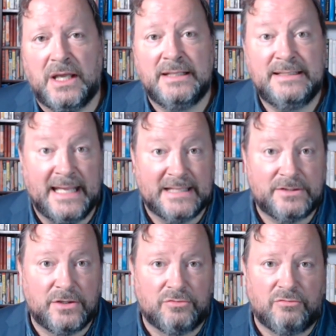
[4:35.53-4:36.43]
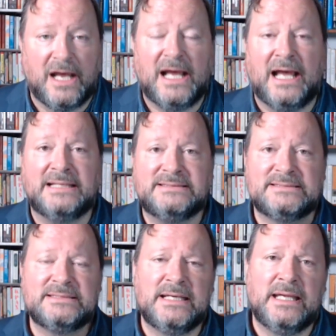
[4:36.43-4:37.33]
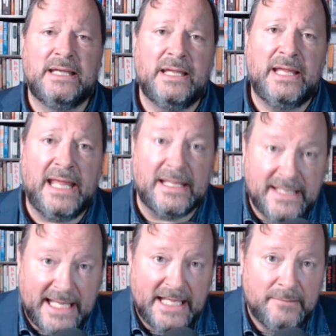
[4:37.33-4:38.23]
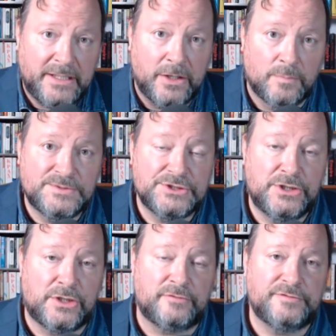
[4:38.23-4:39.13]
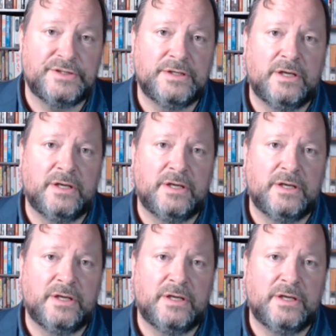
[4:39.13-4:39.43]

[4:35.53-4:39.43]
that arise and can be observed